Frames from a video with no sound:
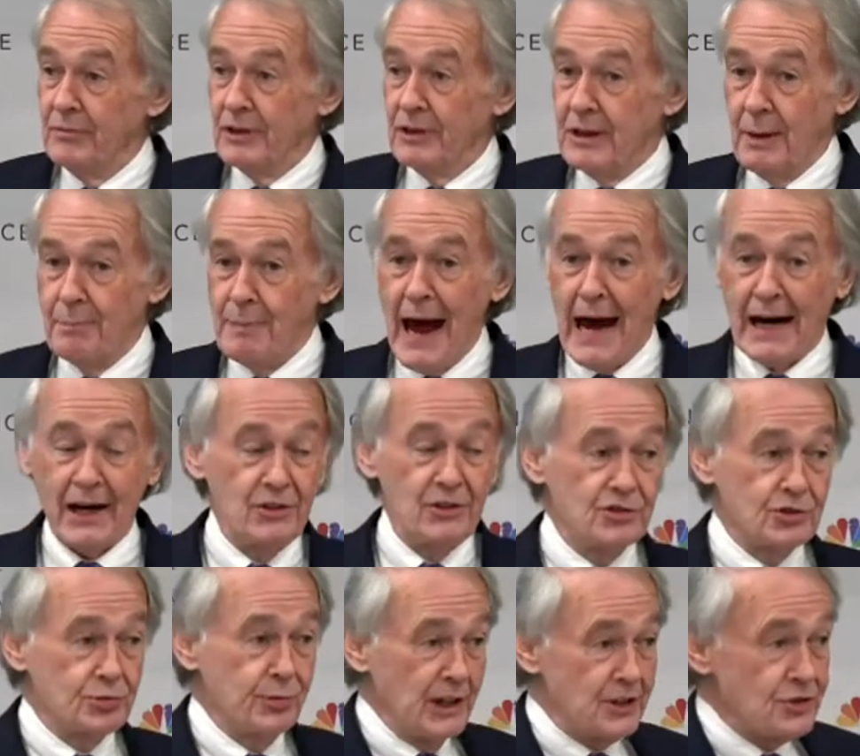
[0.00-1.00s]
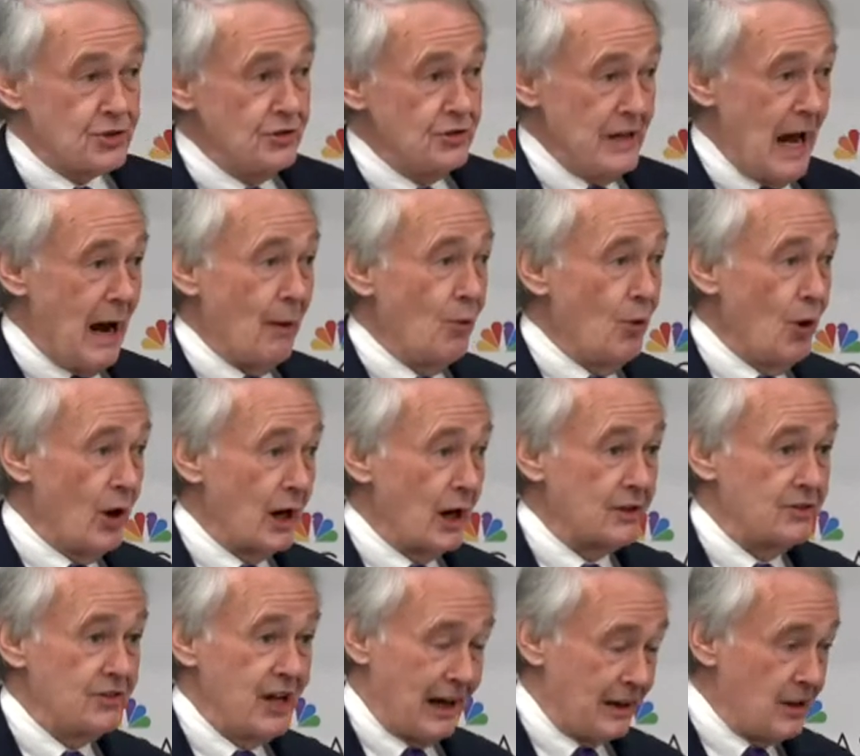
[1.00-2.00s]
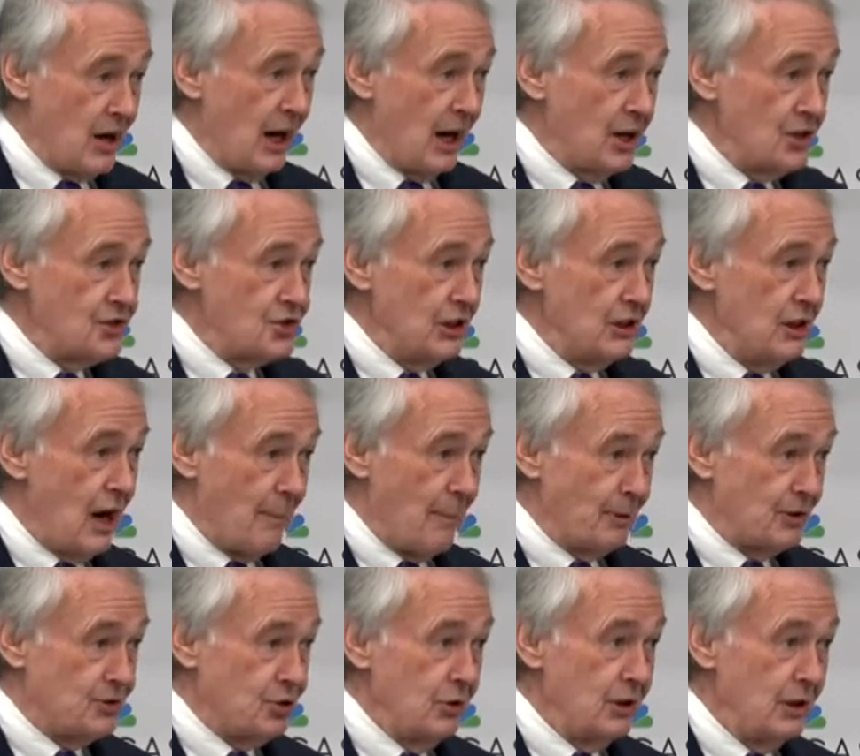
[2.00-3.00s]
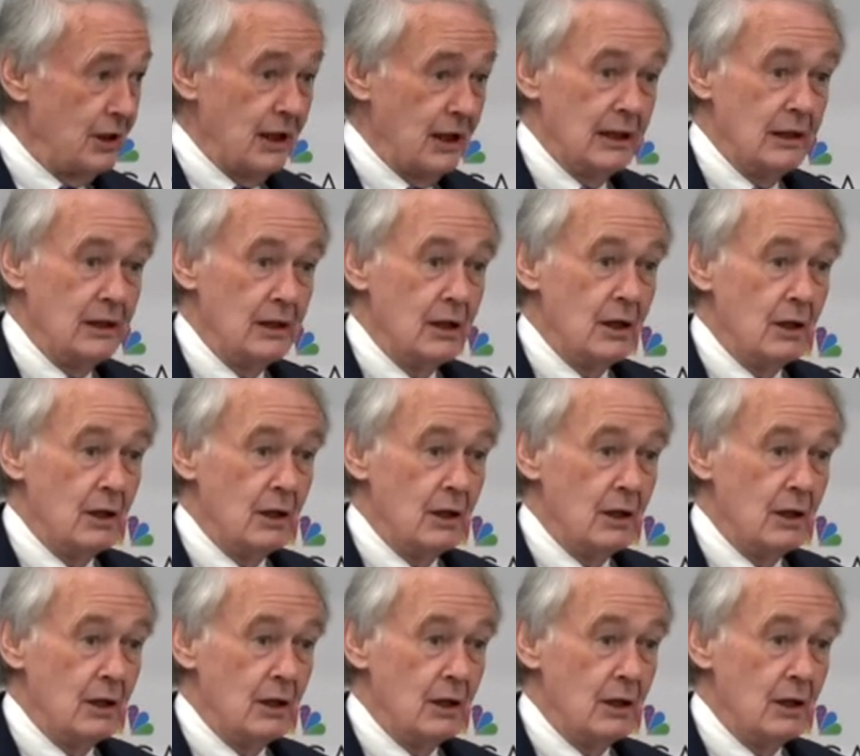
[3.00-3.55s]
the packet switch network technology opportunity